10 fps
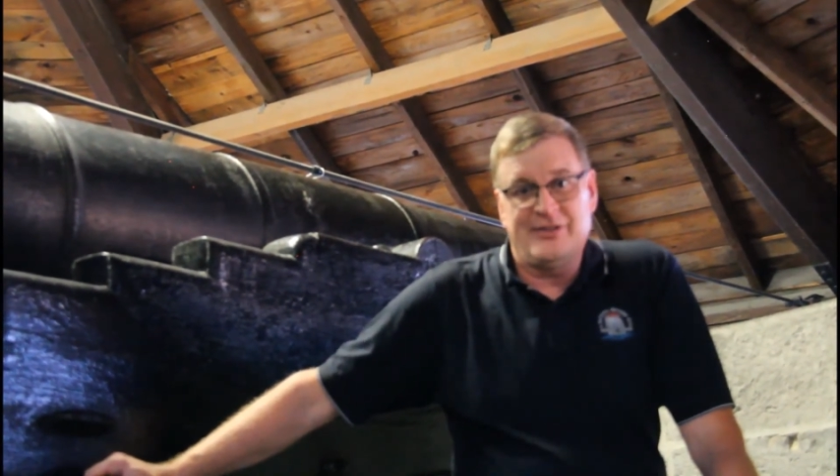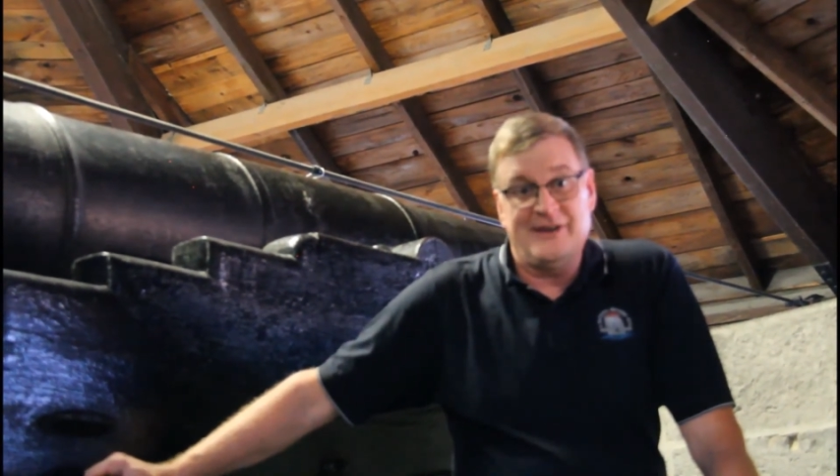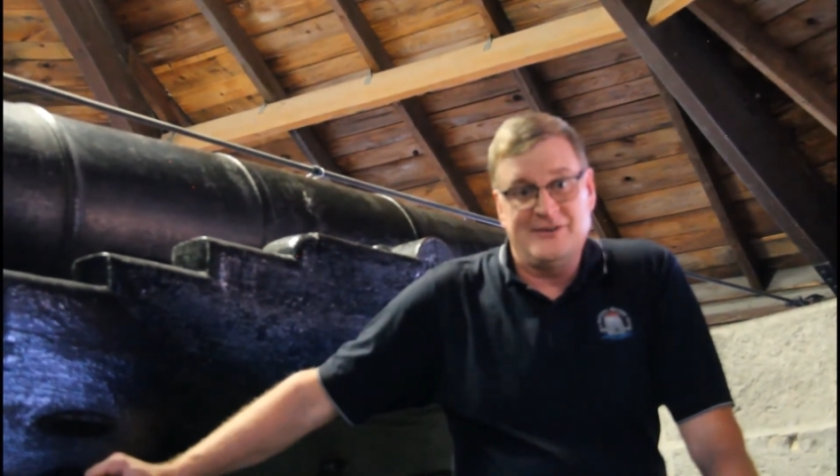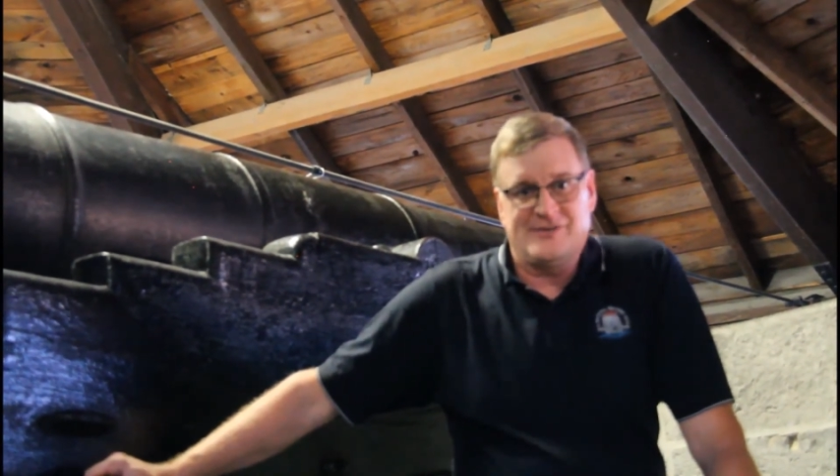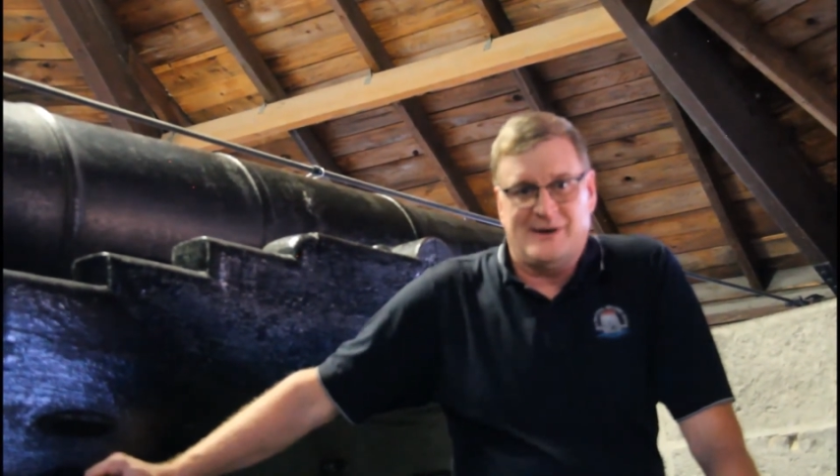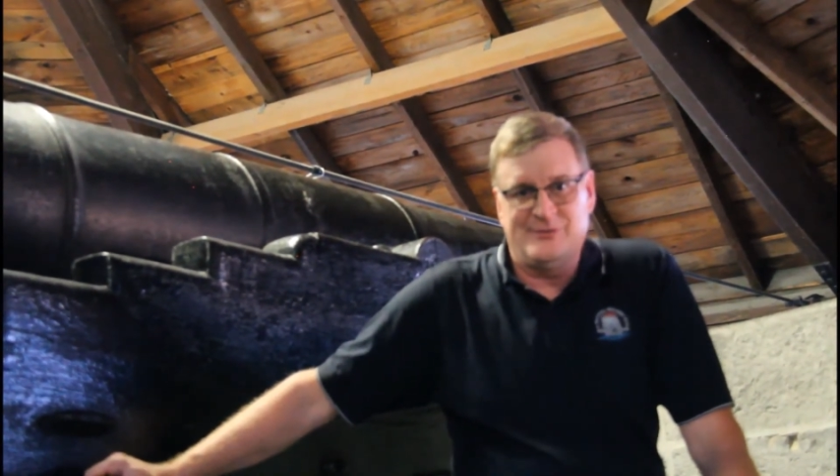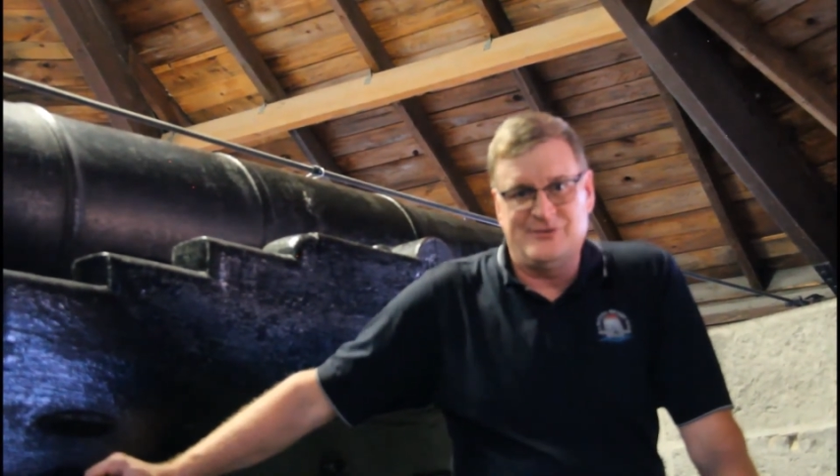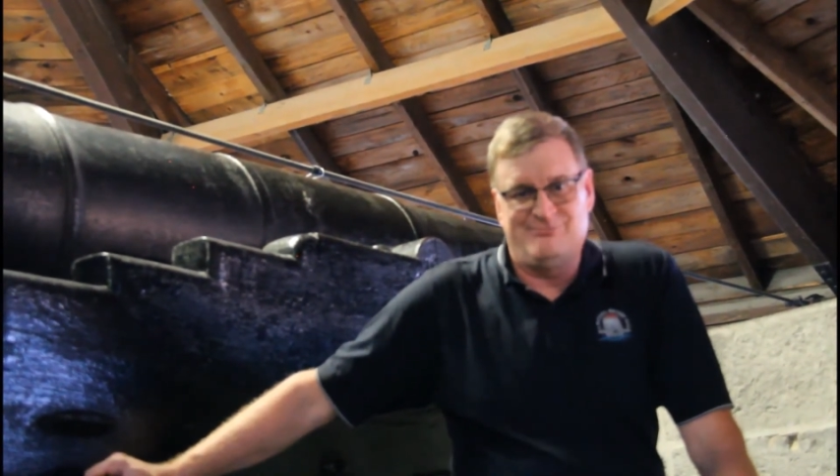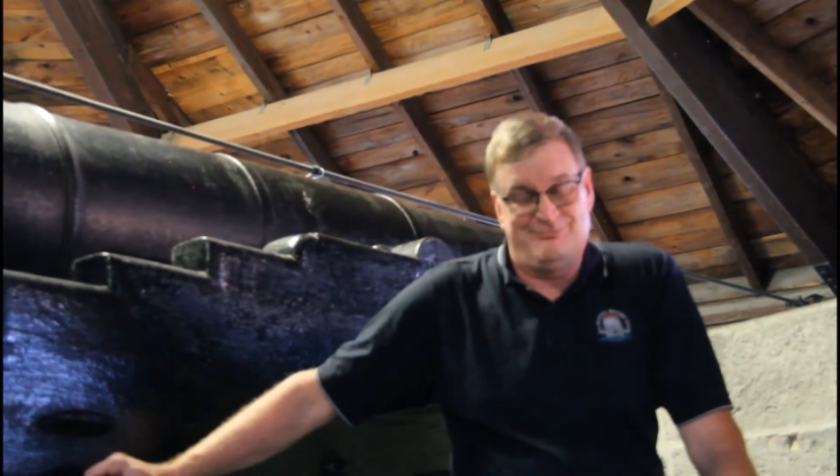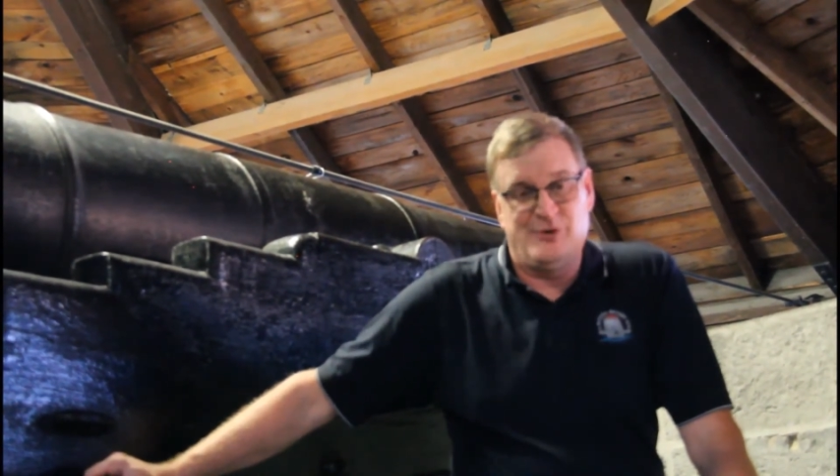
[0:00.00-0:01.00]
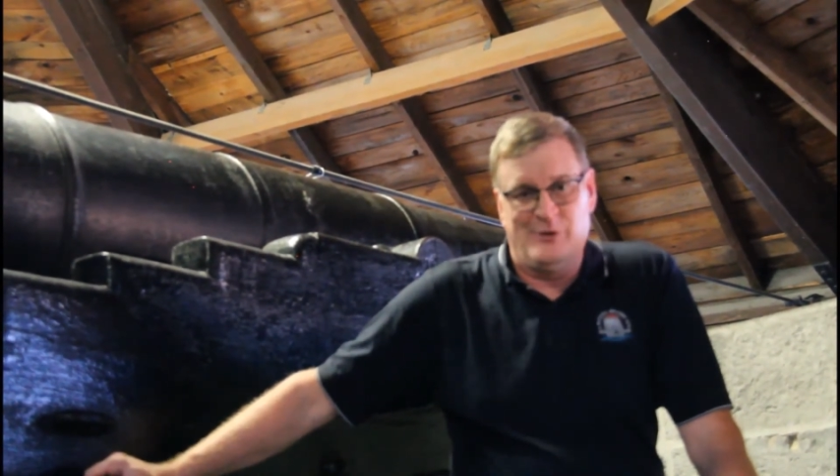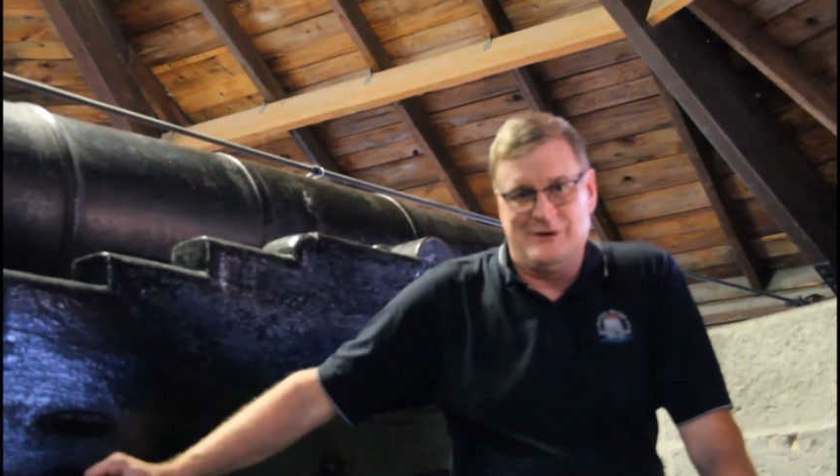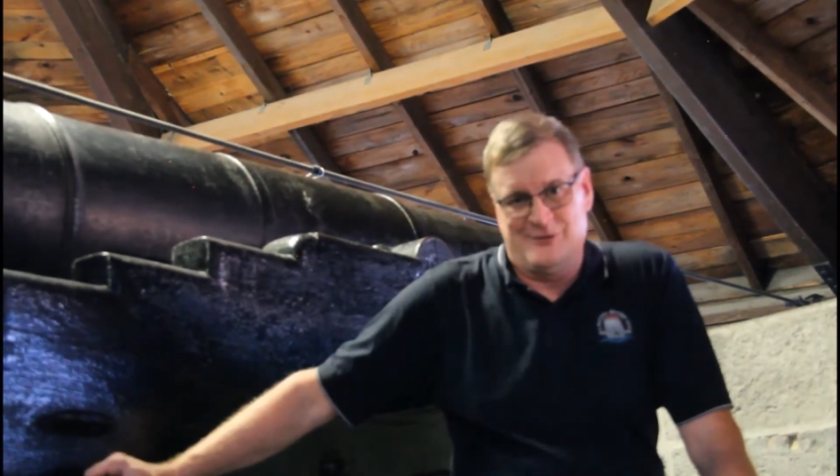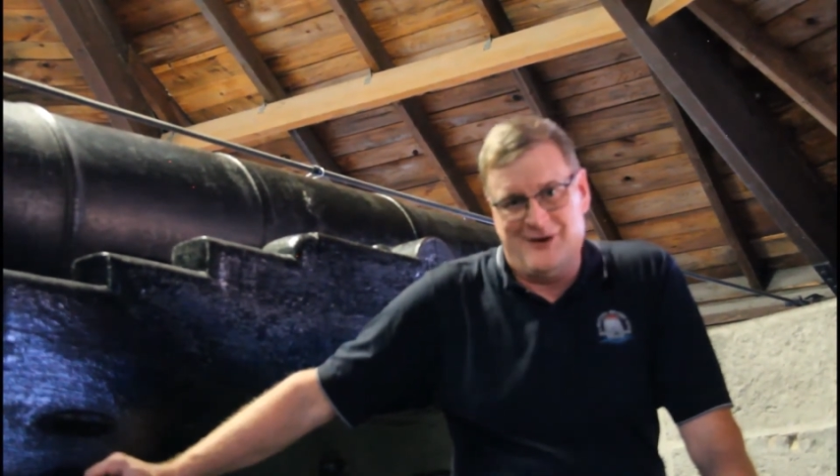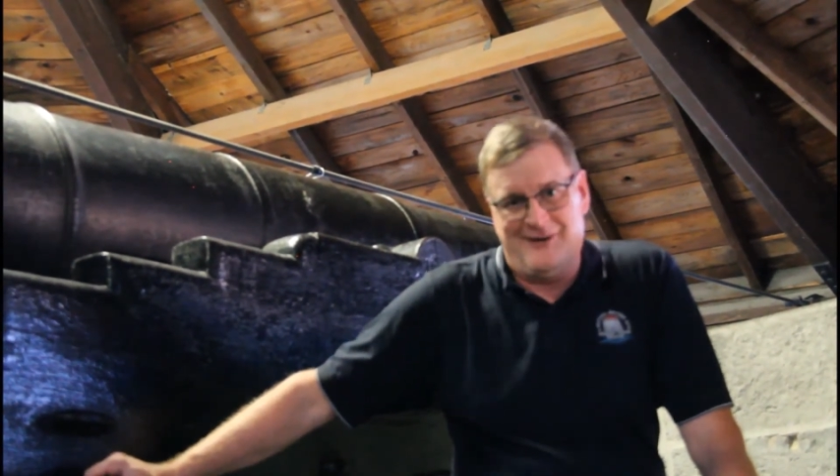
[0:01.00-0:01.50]
the things I was
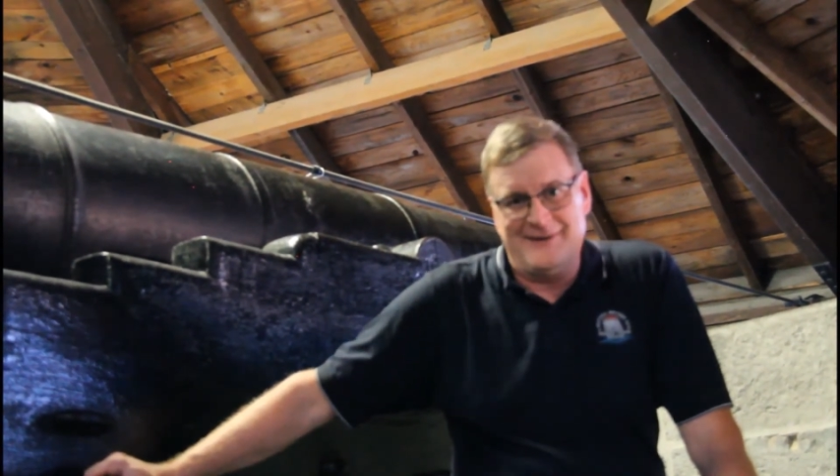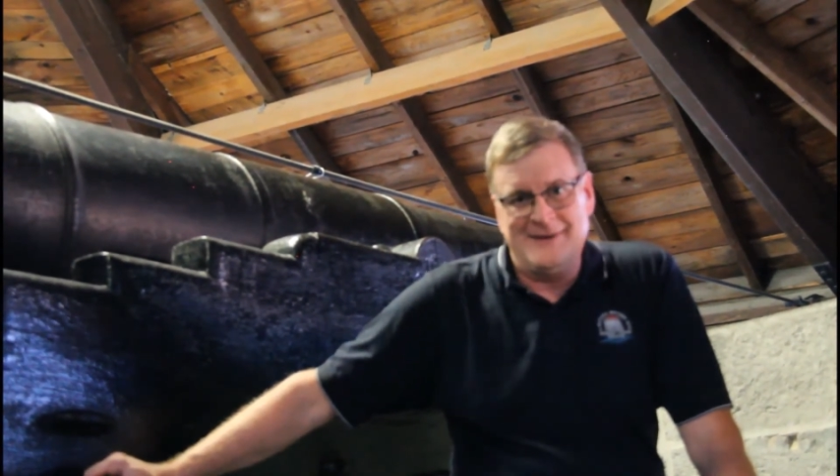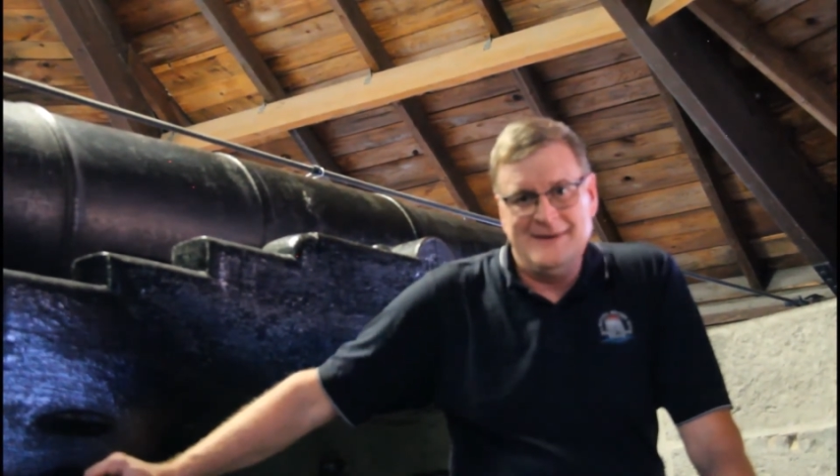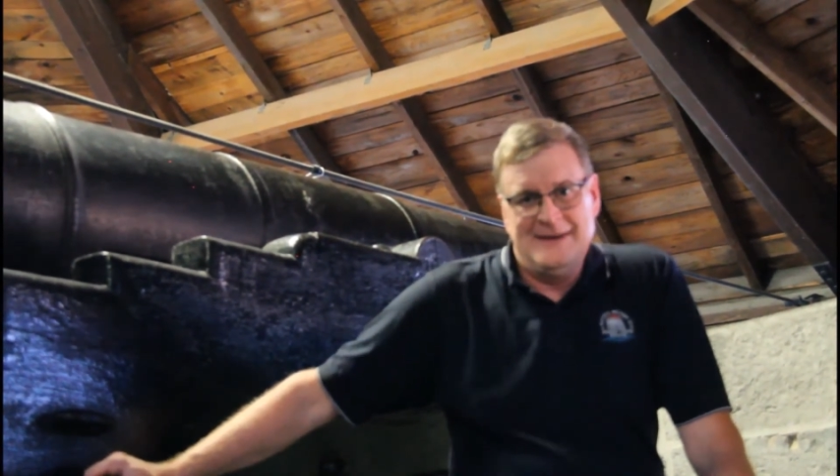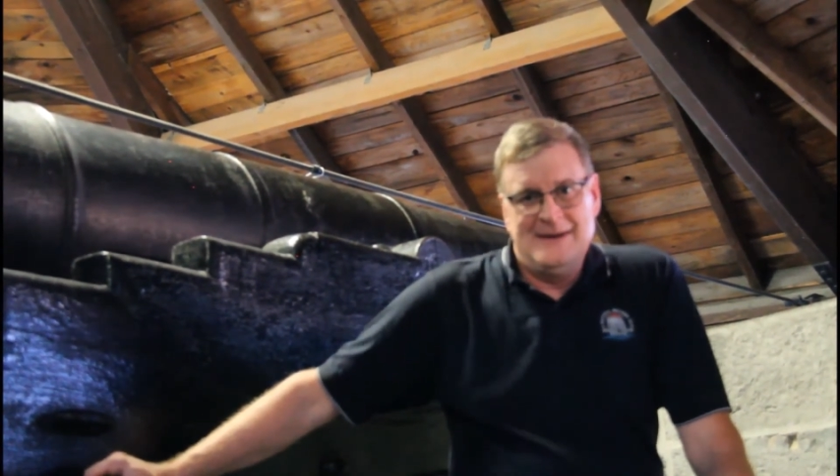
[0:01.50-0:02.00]
doing wrong,